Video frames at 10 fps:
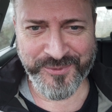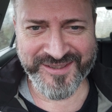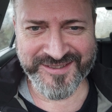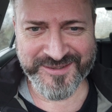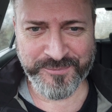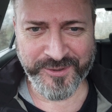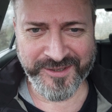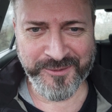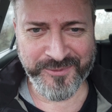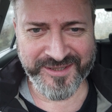The weather's
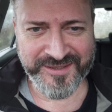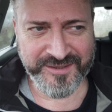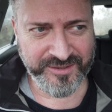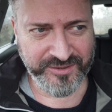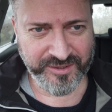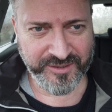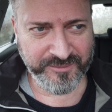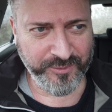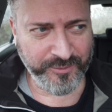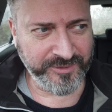pretty horrendous, as you
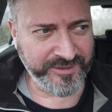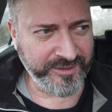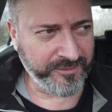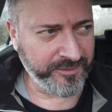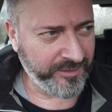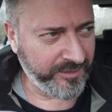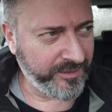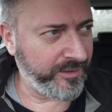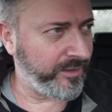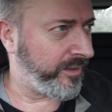can probably tell.
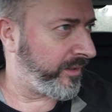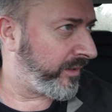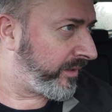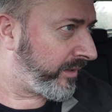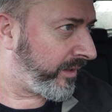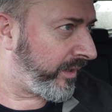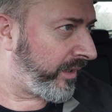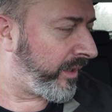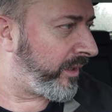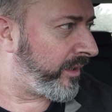
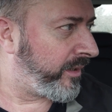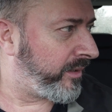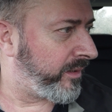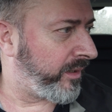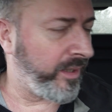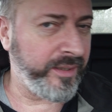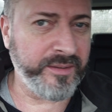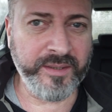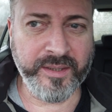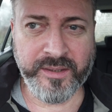
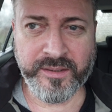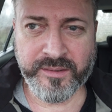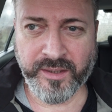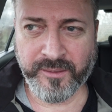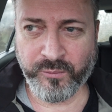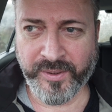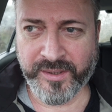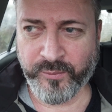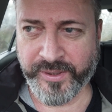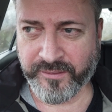
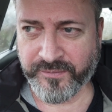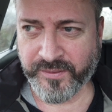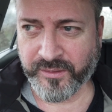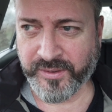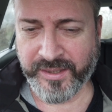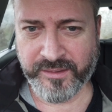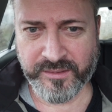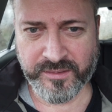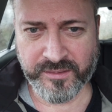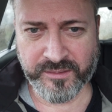While I'm waiting for the rain
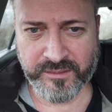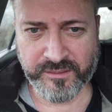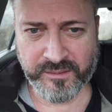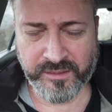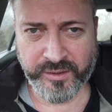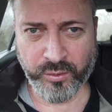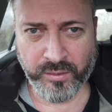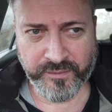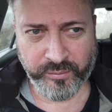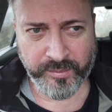to clear
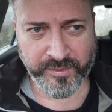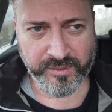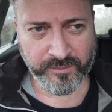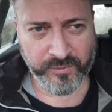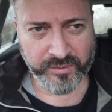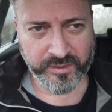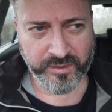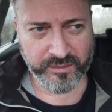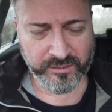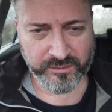off a wee bit, I'm going
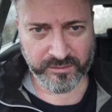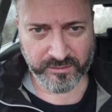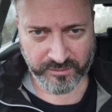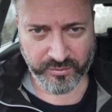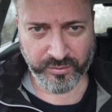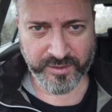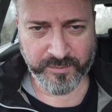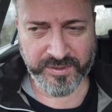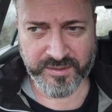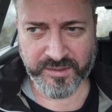to do
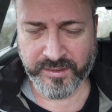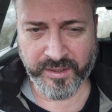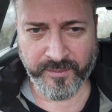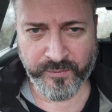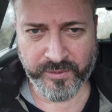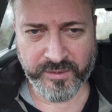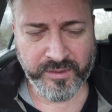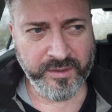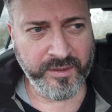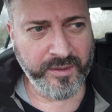this piece to camera,
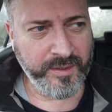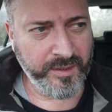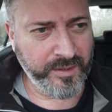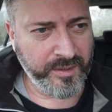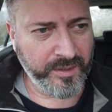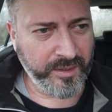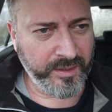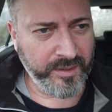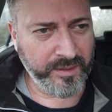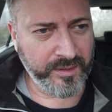
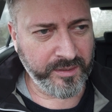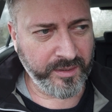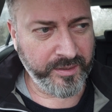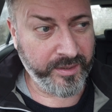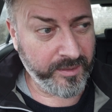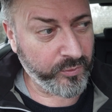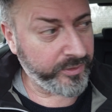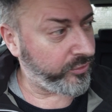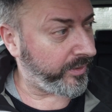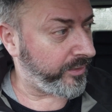and then I'm
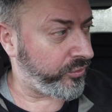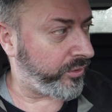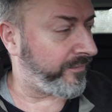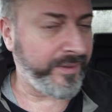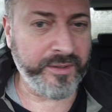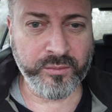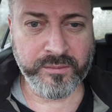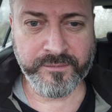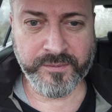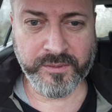going to try and shoot a video
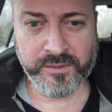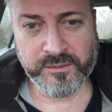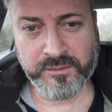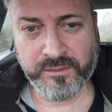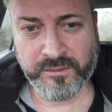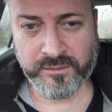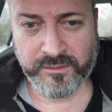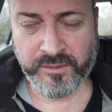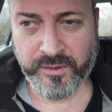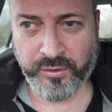for
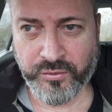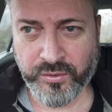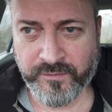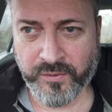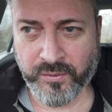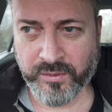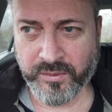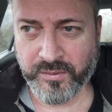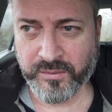the YouTube vlog